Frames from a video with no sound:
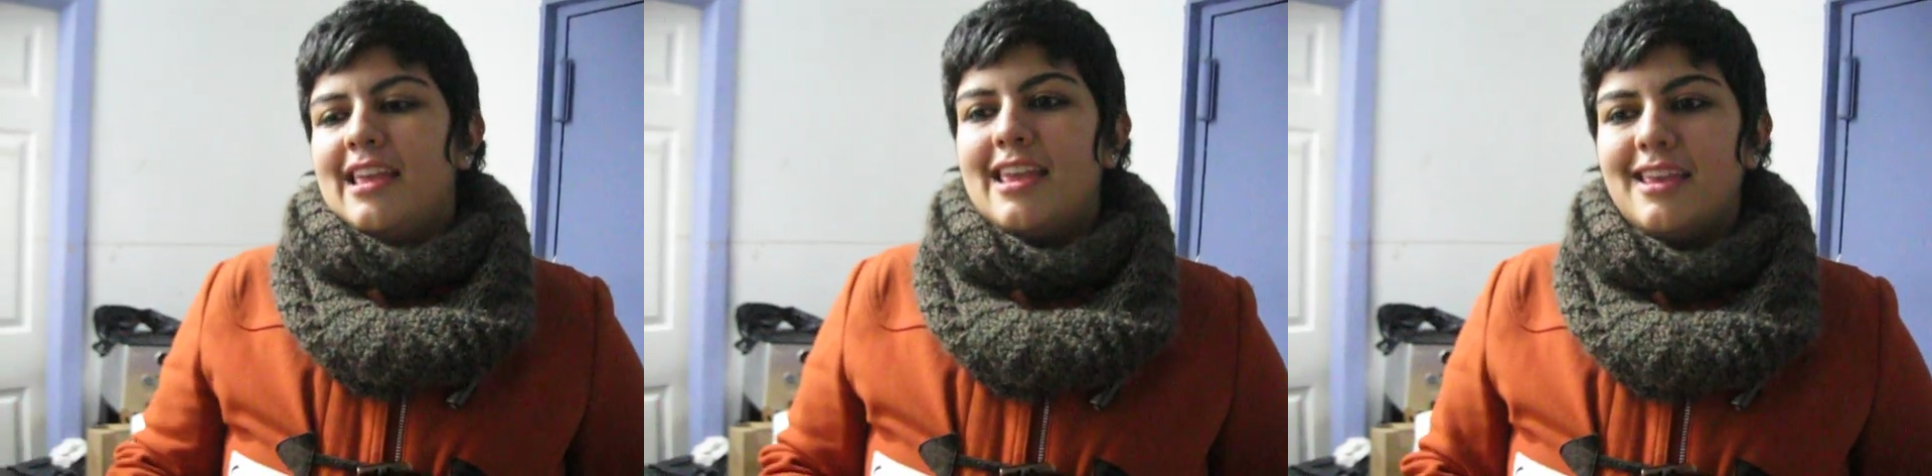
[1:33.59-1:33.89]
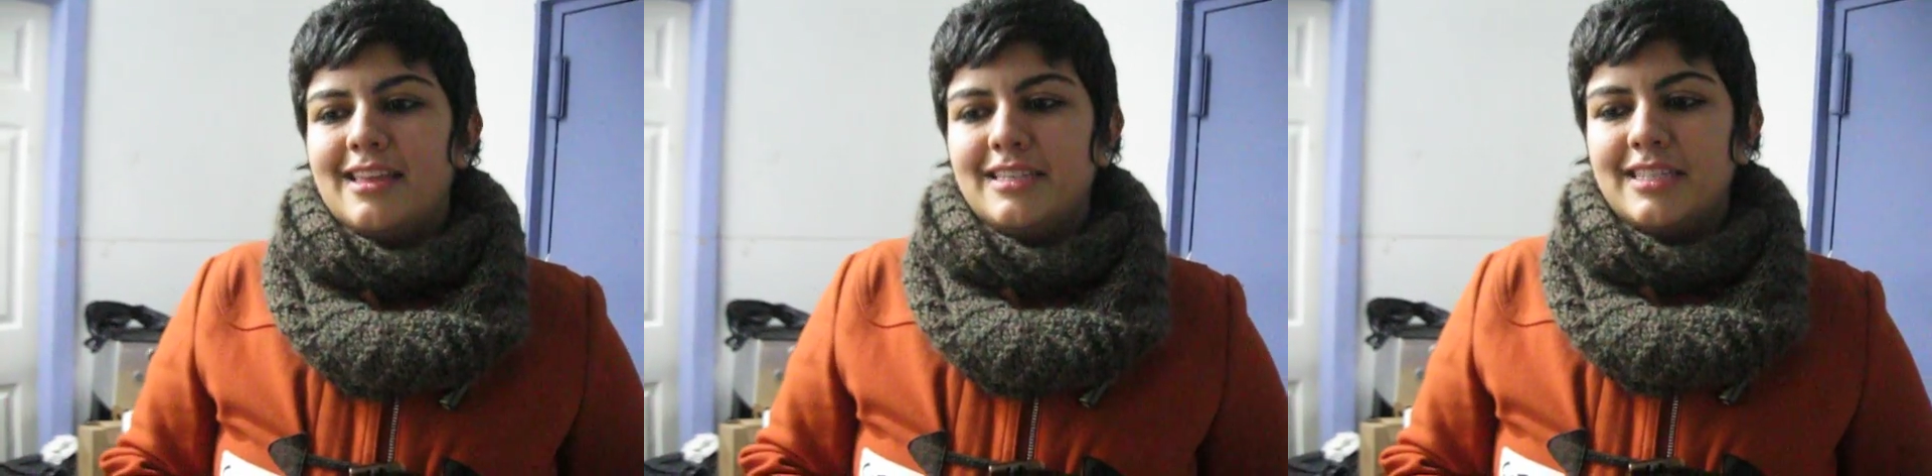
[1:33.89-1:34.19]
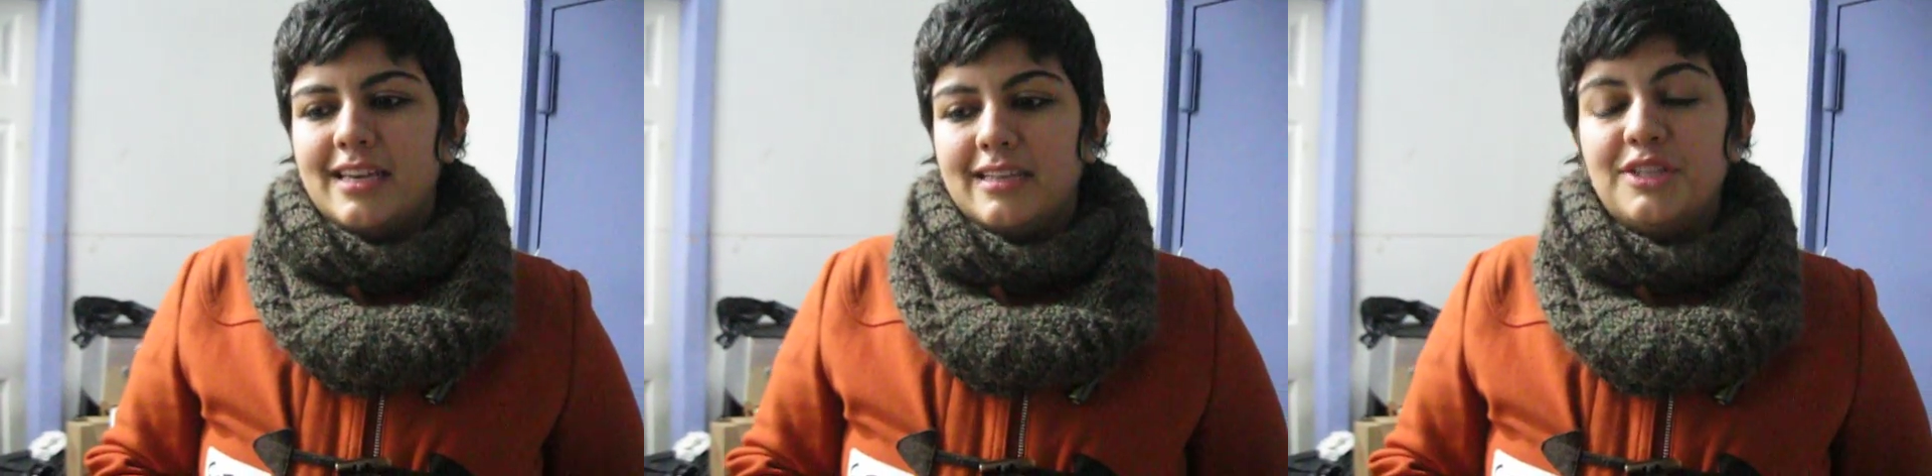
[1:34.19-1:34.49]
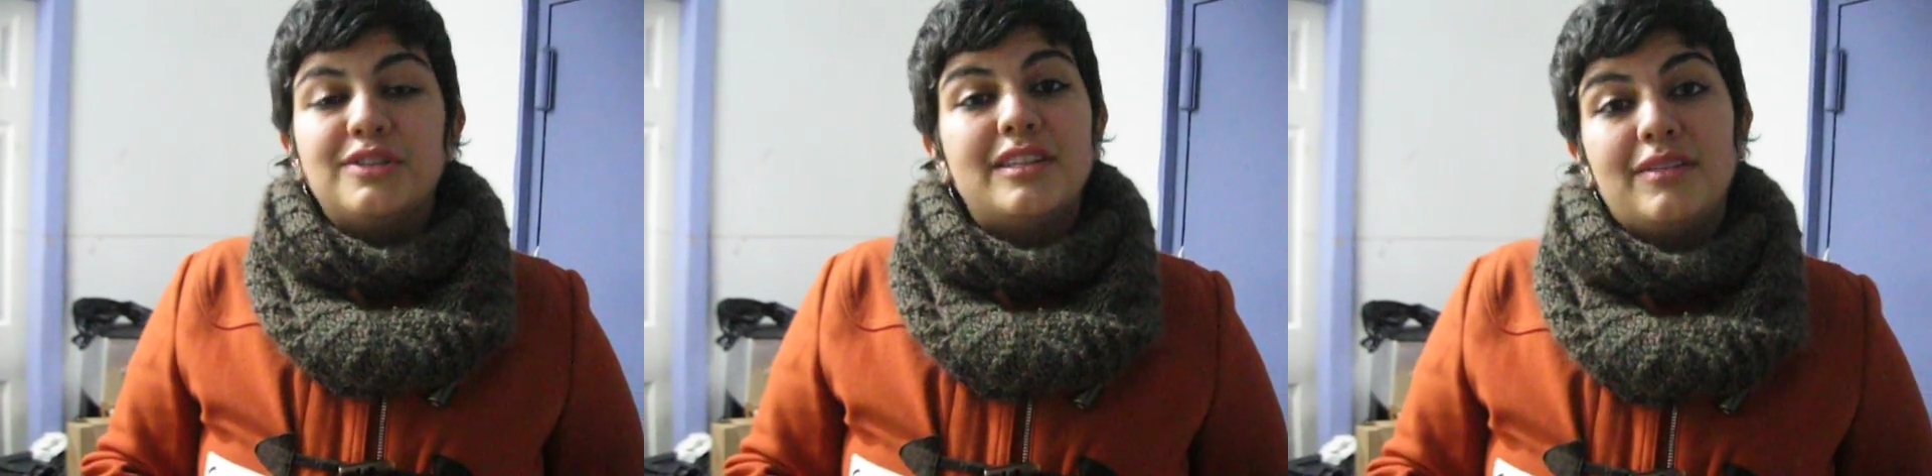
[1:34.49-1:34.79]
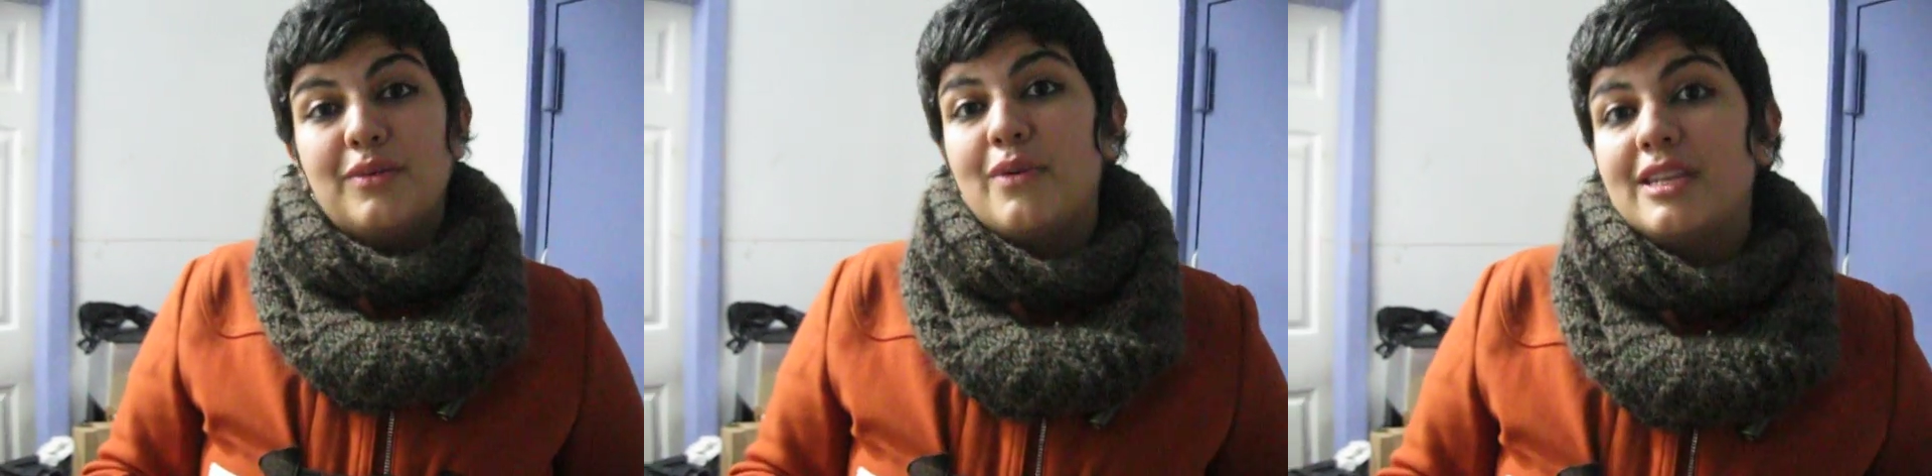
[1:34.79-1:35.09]
And it turned
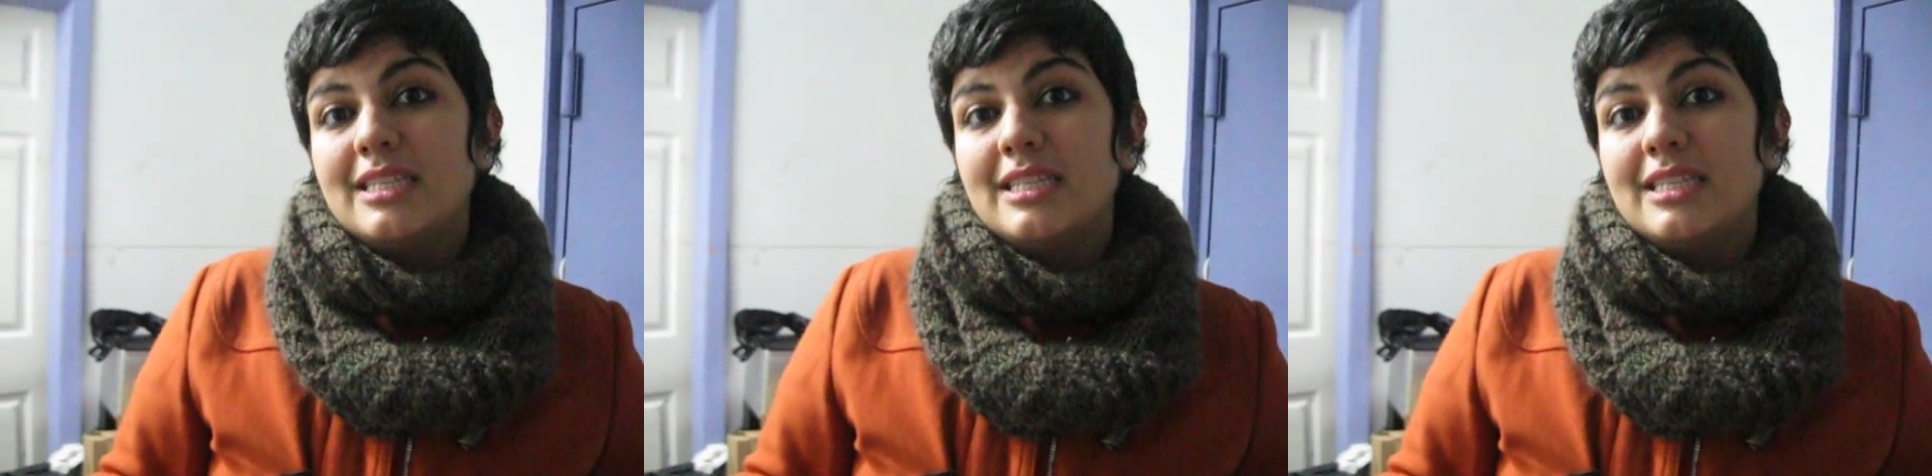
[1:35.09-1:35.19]
out they wanted